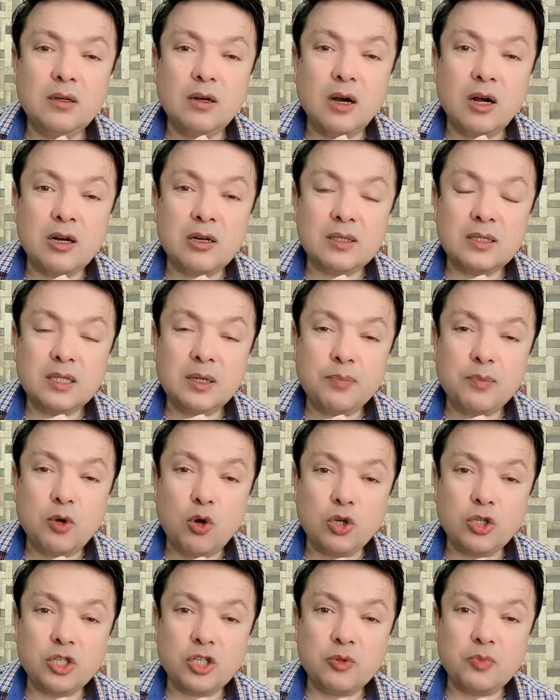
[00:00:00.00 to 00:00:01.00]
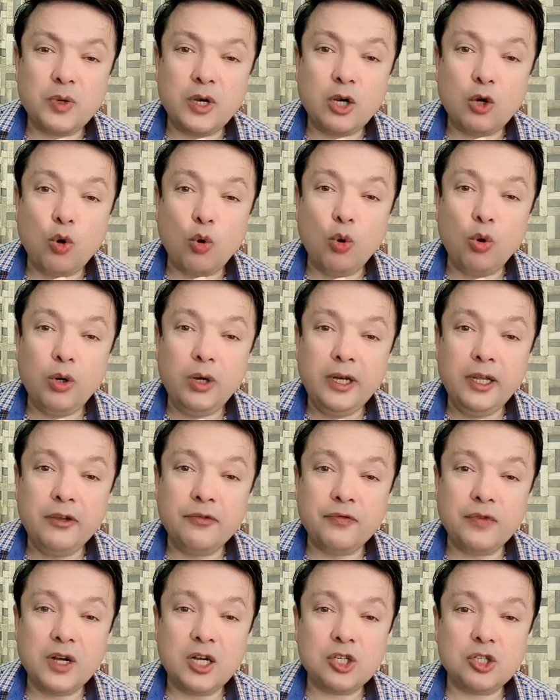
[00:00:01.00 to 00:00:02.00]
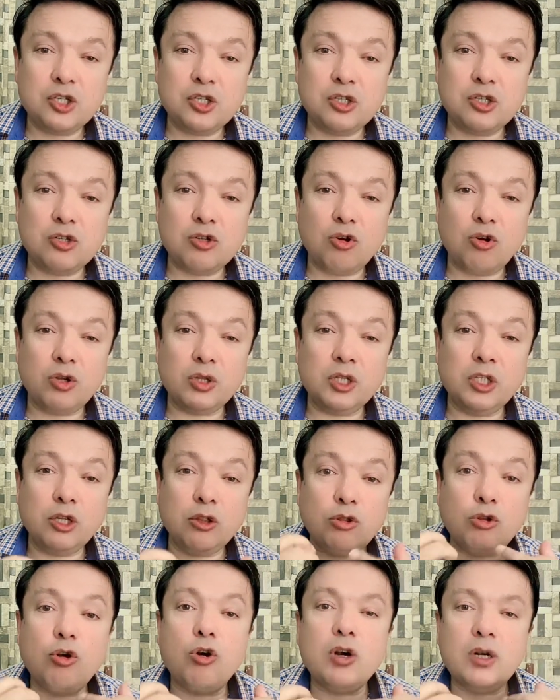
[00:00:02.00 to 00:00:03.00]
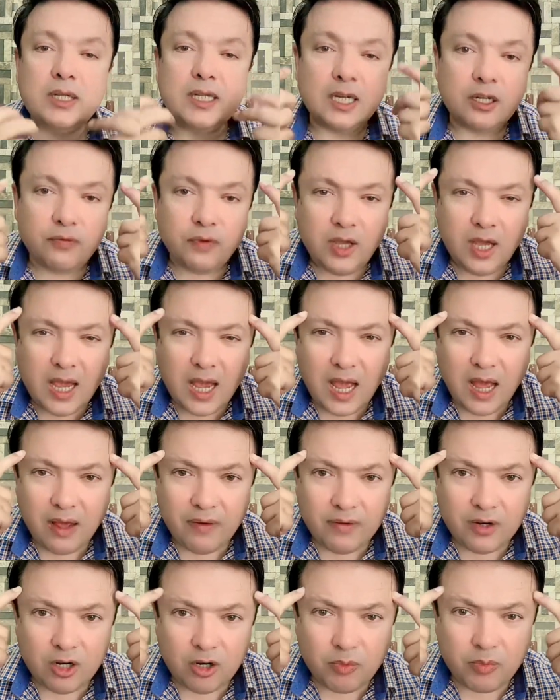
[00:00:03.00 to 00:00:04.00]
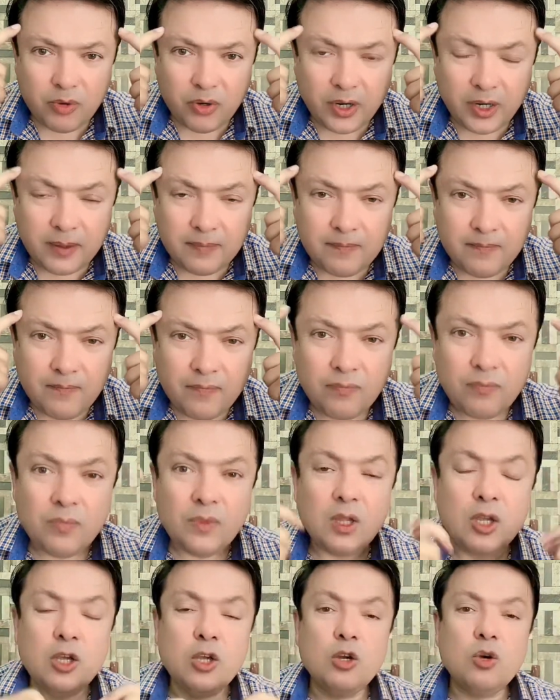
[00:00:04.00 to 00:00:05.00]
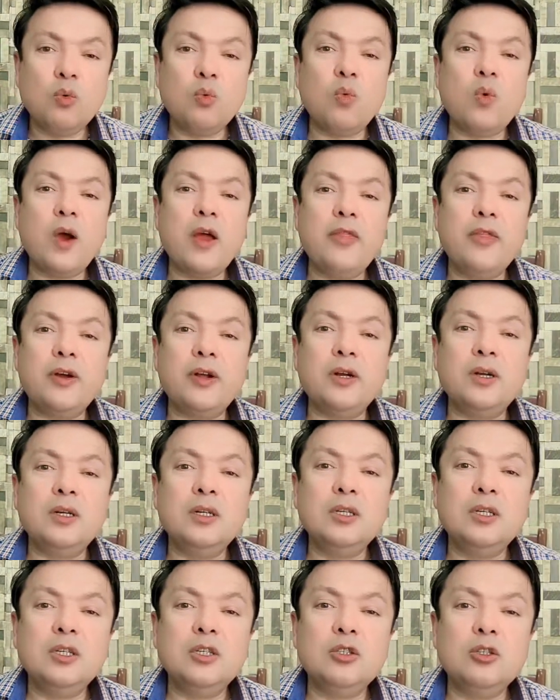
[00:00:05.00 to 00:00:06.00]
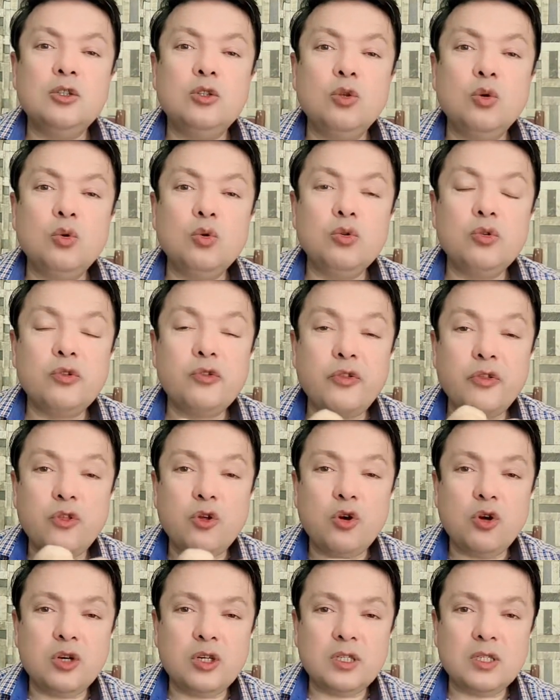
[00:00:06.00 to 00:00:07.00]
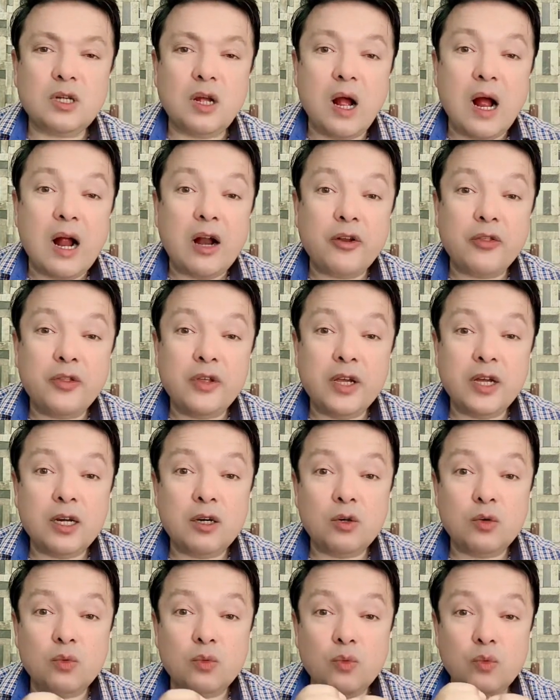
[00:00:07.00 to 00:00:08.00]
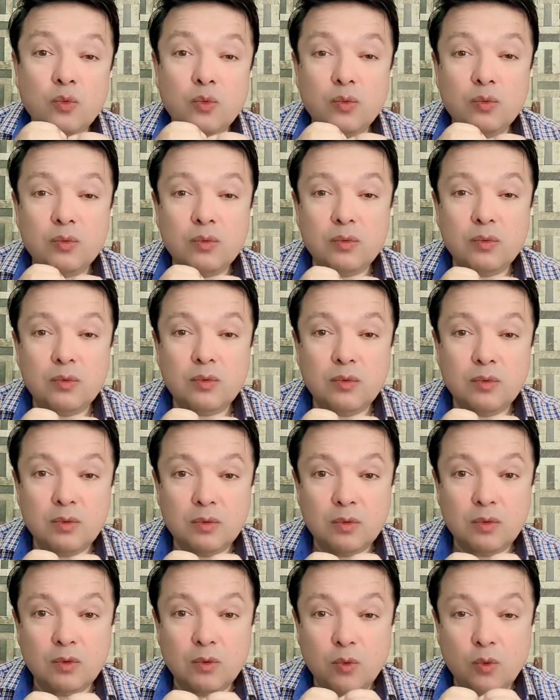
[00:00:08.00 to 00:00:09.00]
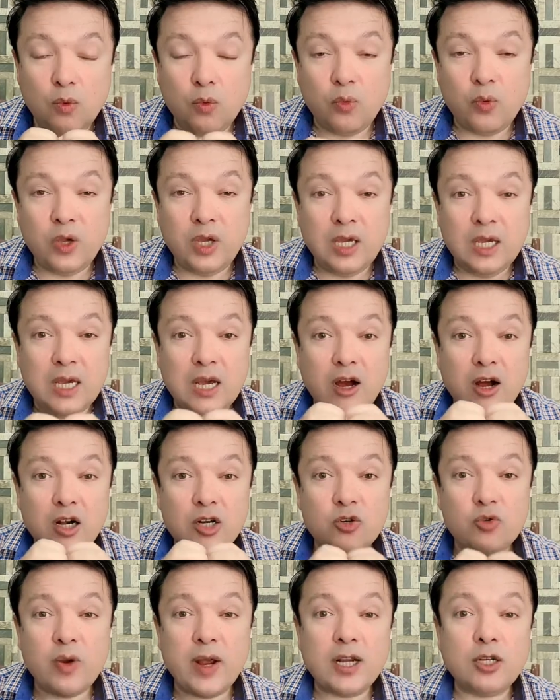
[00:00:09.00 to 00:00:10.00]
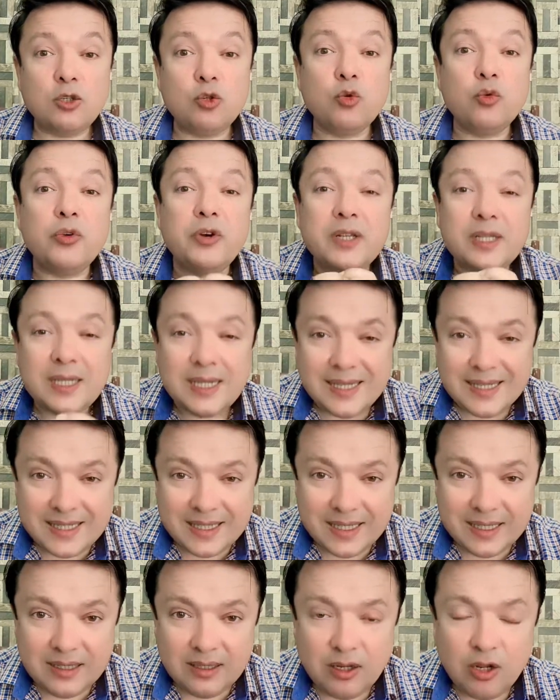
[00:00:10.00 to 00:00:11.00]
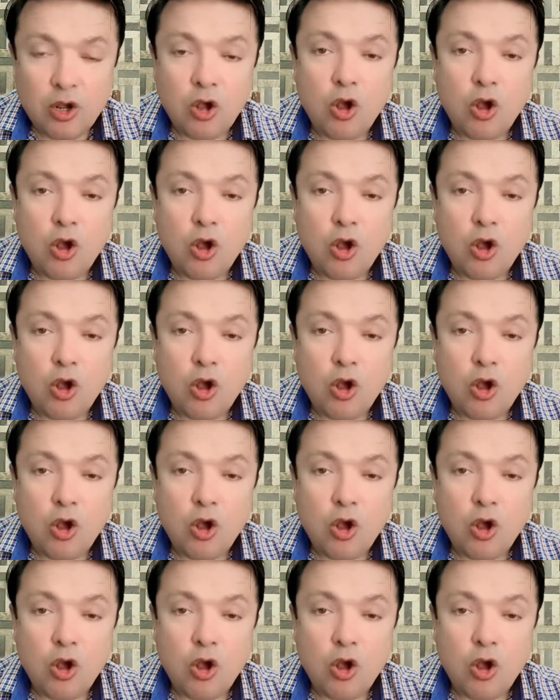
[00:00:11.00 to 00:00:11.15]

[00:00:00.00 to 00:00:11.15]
Our subconscious brain only functions on the thought that we have in our brain. Whether those thoughts are there, we are trying to resist it,